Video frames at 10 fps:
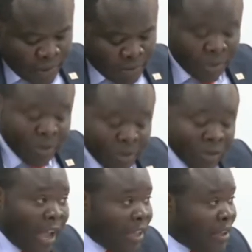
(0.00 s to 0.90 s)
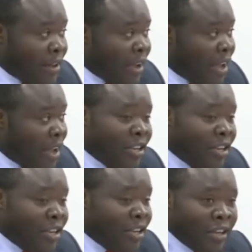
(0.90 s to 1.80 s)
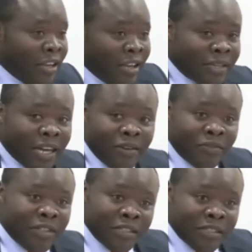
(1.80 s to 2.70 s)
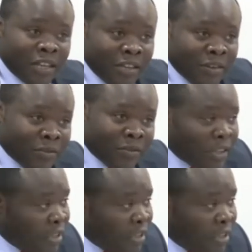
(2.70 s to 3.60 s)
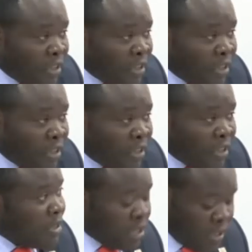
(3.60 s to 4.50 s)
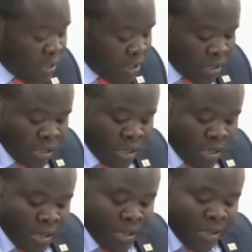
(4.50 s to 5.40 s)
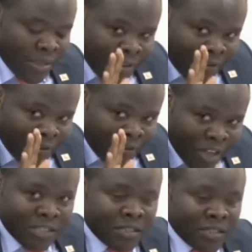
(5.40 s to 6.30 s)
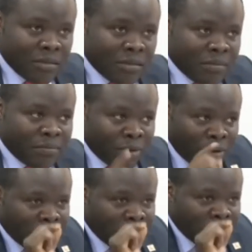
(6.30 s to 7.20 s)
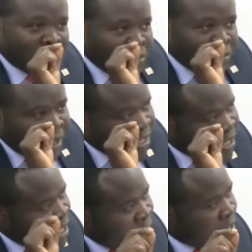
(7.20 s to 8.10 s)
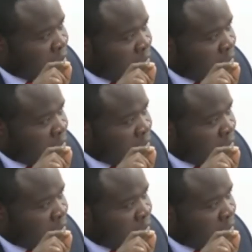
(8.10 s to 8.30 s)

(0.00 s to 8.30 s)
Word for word: because I, I, I really, really am tired of this kind of engagement in this committee. The first process that we must clear